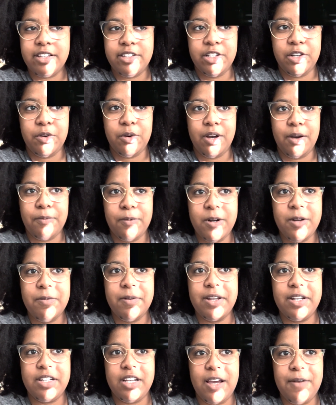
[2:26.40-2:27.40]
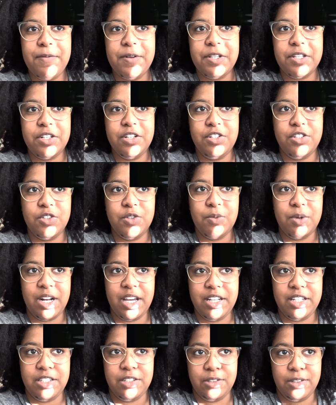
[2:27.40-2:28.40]
so pretty much I'm just gonna do what
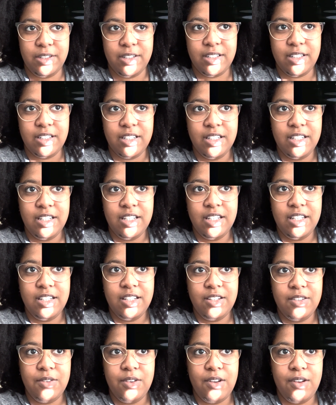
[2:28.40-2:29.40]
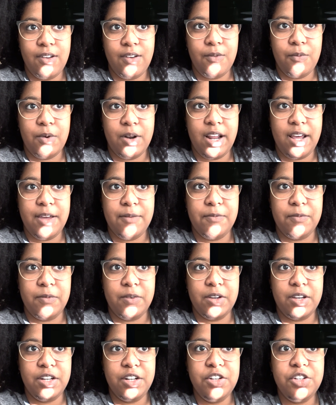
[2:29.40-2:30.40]
I'm
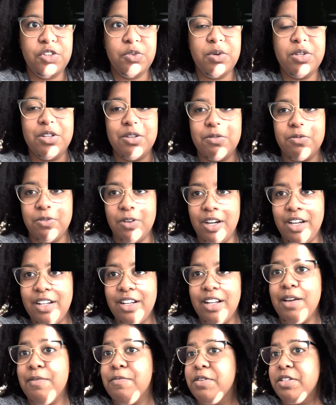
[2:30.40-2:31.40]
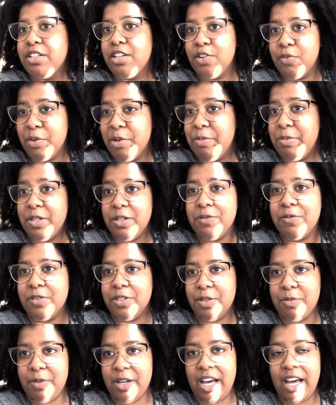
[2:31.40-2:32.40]
gonna do in the front, just gonna repeat for
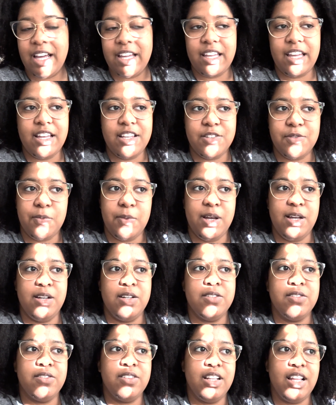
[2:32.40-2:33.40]
the back as well.